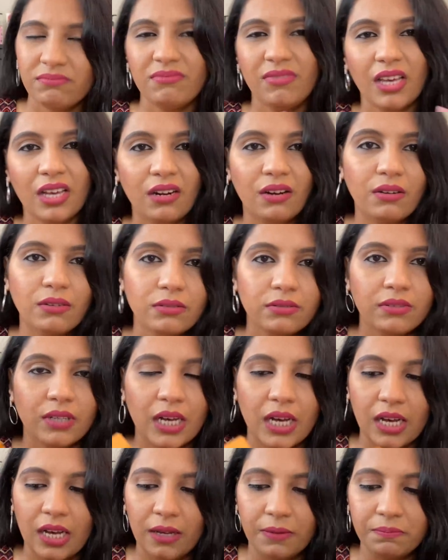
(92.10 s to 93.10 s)
you know,
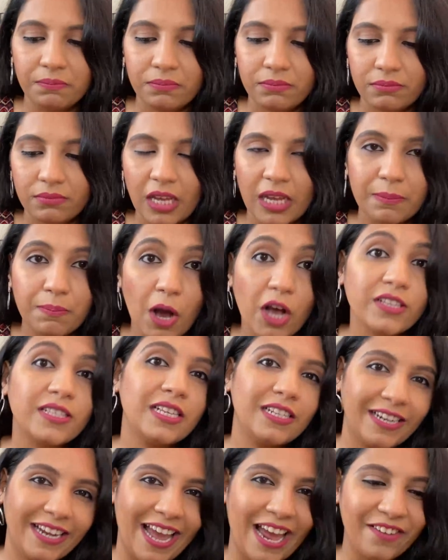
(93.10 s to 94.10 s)
unbox
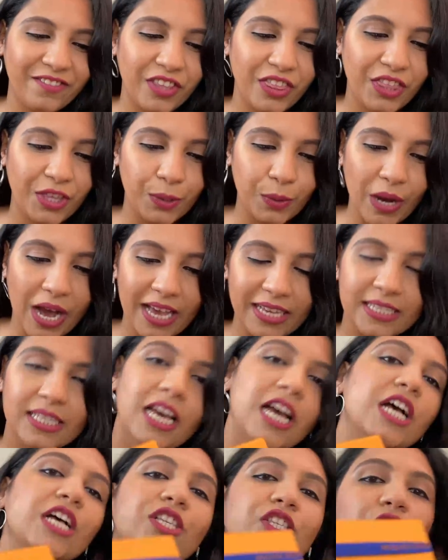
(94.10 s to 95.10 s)
it again with you guys.
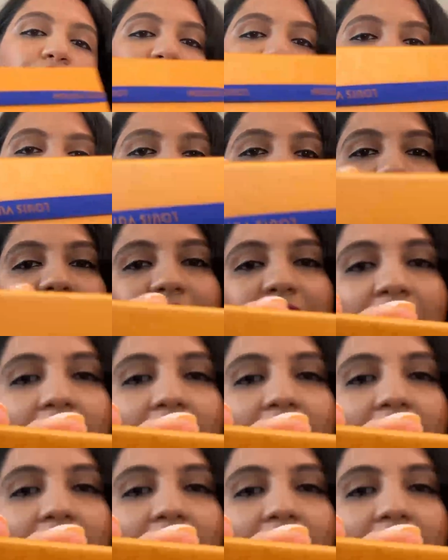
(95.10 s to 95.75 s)
So this is